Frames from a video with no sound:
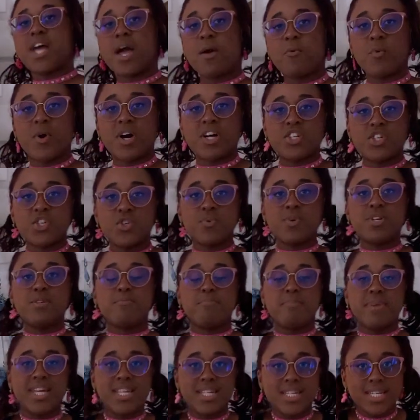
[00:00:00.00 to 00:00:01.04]
I want to
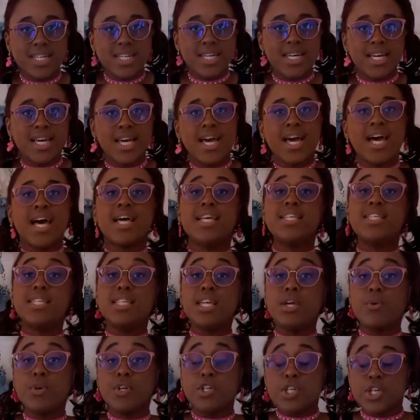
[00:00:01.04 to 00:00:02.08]
admit a
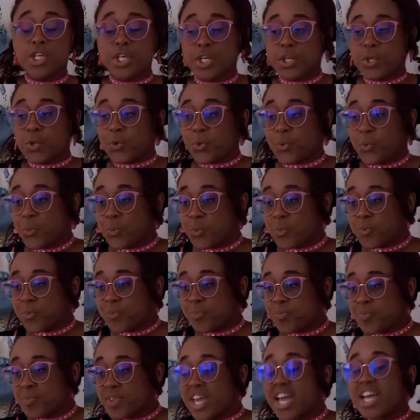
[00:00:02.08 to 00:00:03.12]
secret to you.
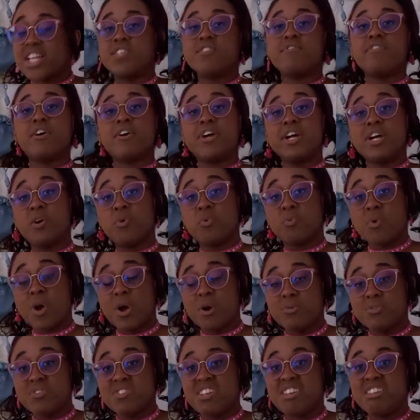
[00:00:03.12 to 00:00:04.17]
It's a very
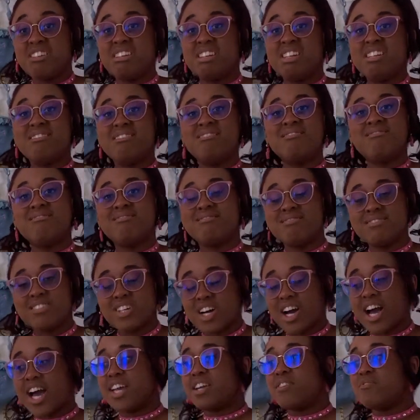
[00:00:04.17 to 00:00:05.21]
gross and
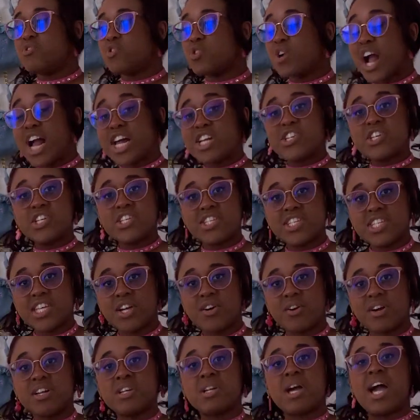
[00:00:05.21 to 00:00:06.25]
kind of tragic
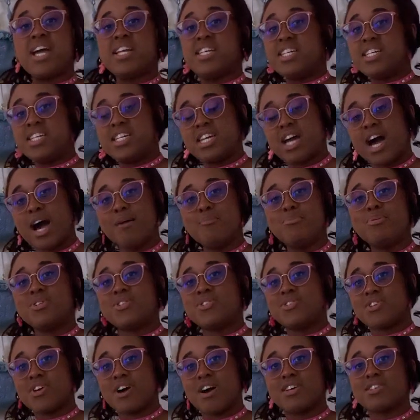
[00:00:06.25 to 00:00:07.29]
secret. I did not put
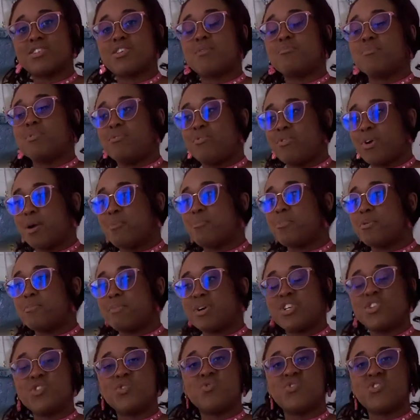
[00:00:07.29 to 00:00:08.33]
socks on before I put my
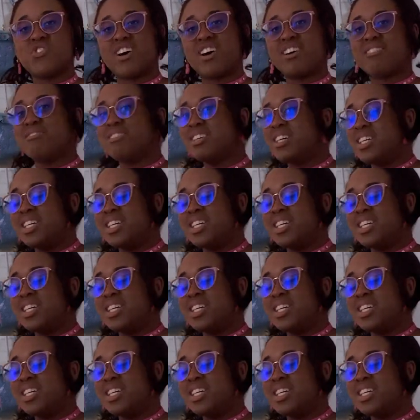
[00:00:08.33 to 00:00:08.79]
shoes on.